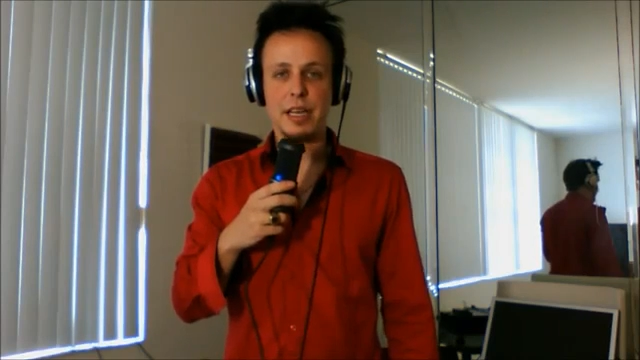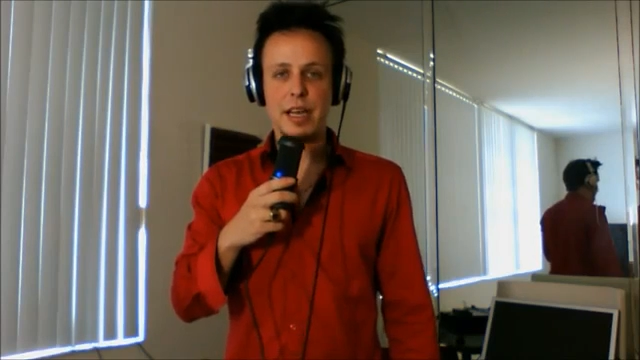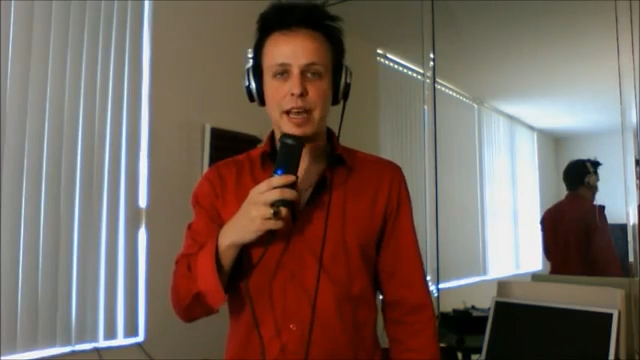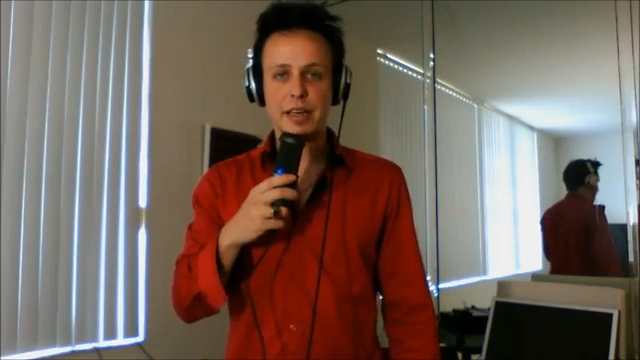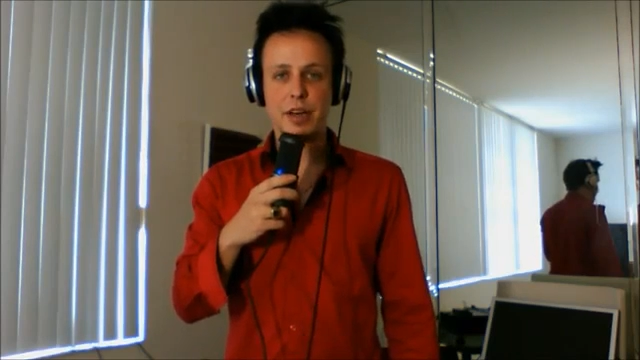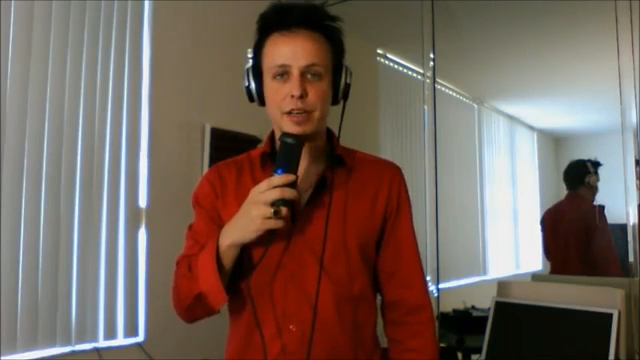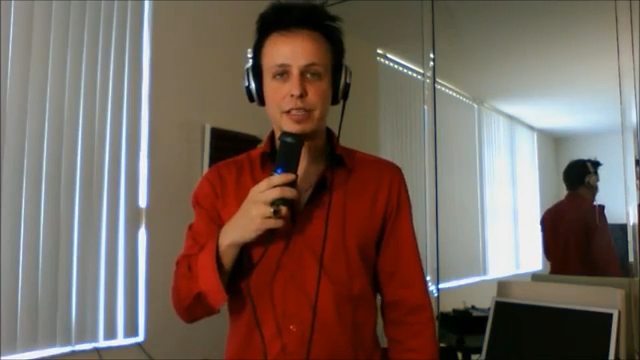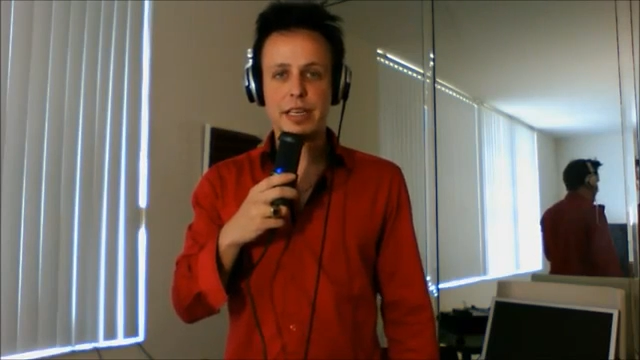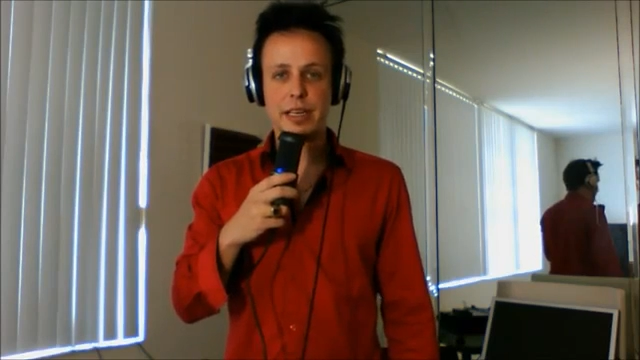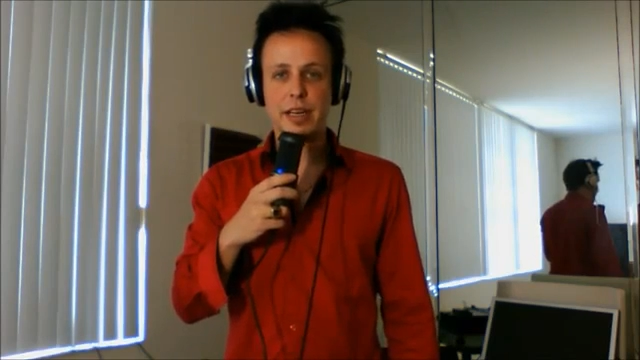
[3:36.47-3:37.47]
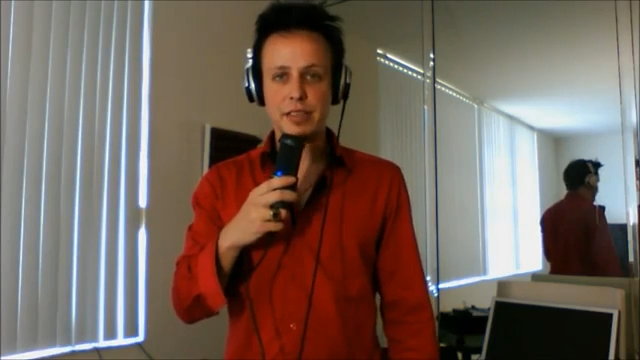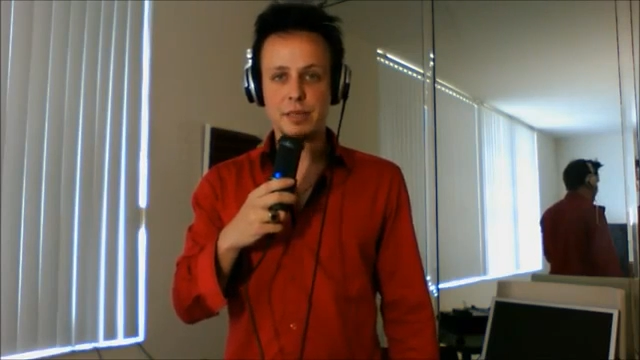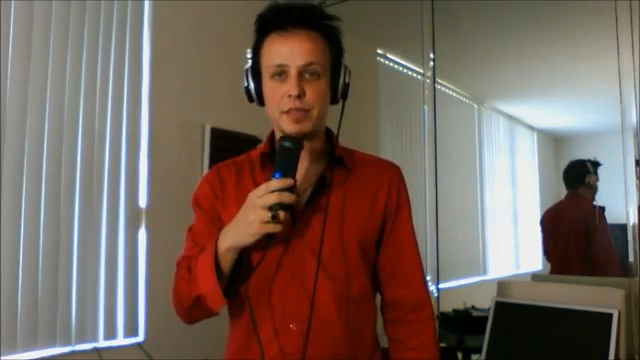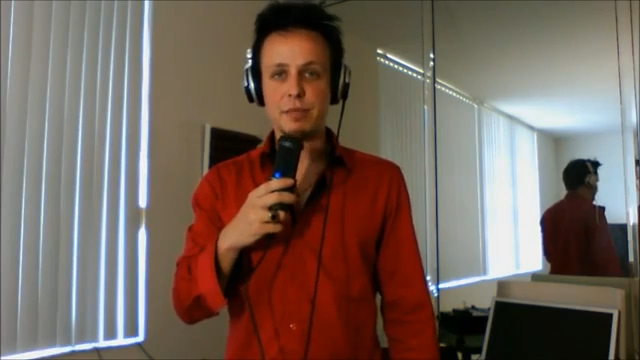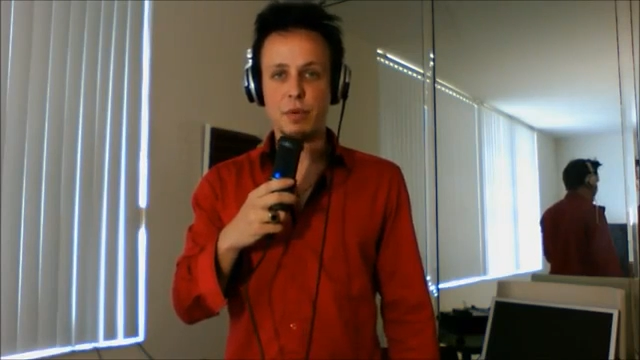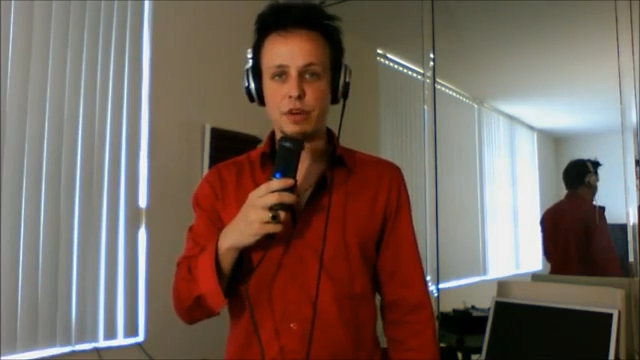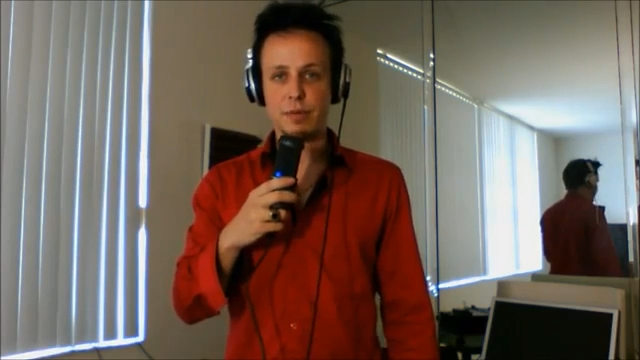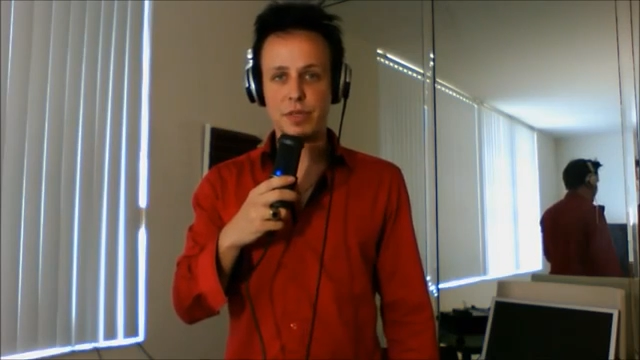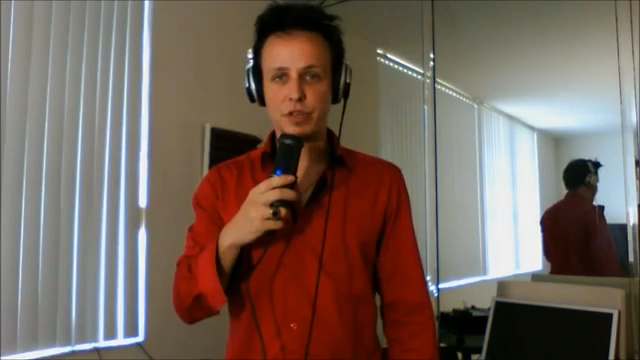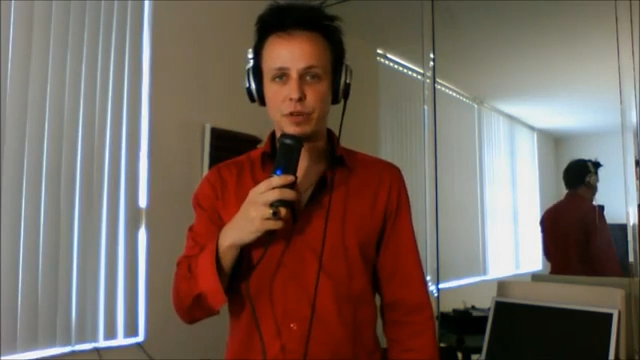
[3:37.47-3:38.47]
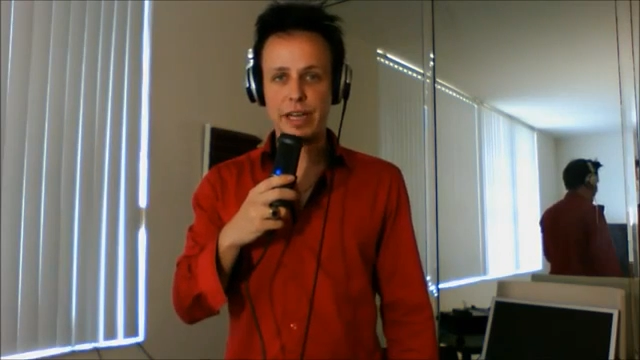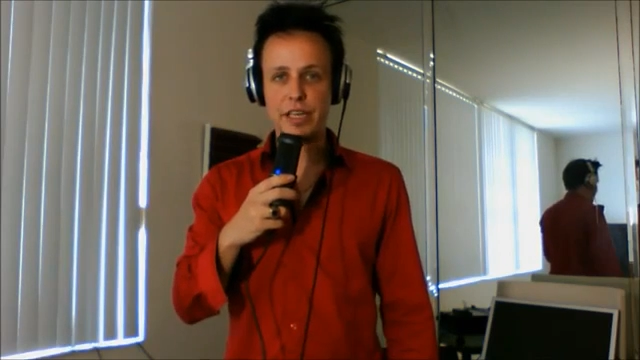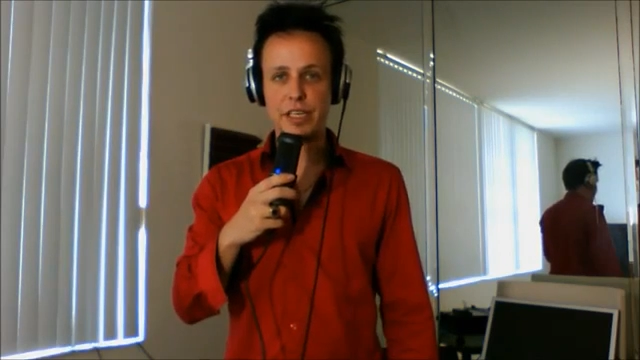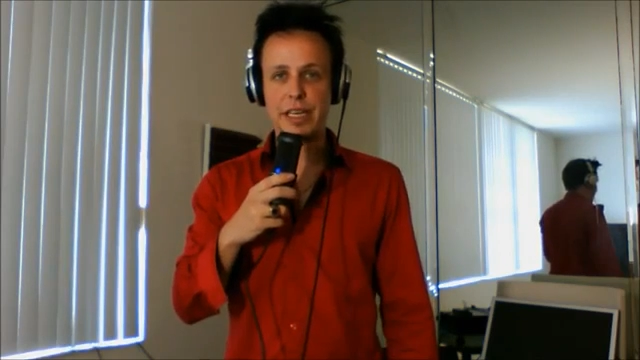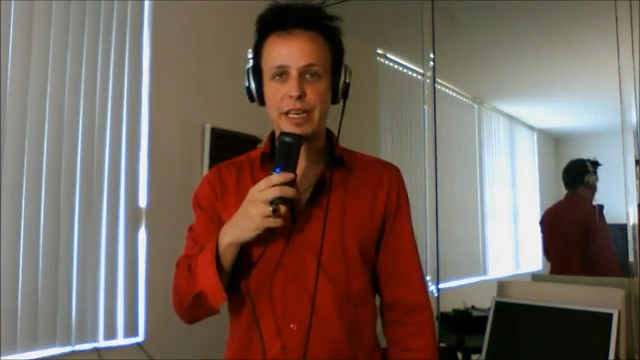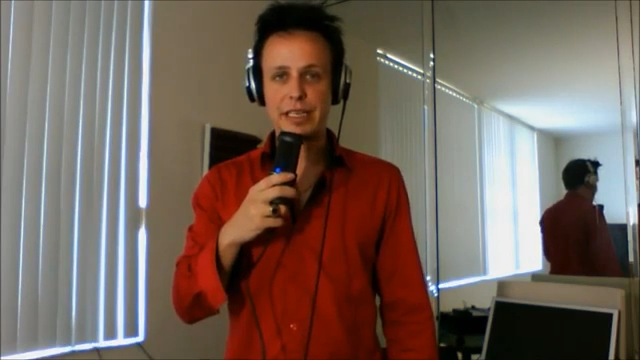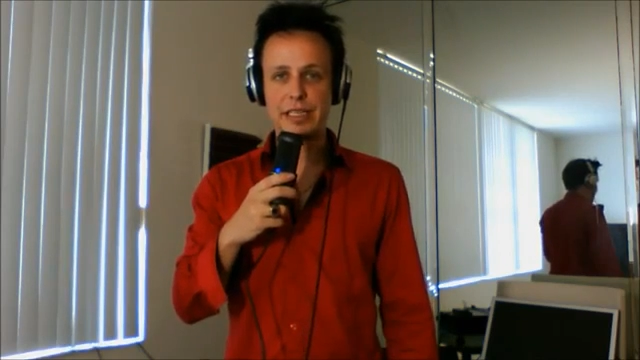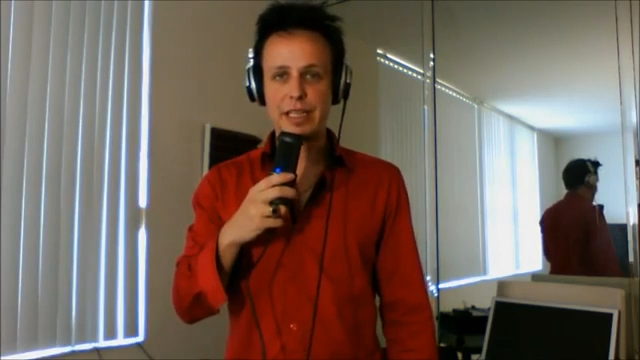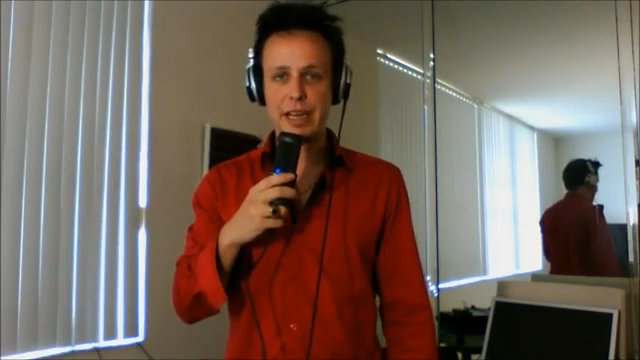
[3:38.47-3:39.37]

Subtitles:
and cost a Customs and Border Patrol agent his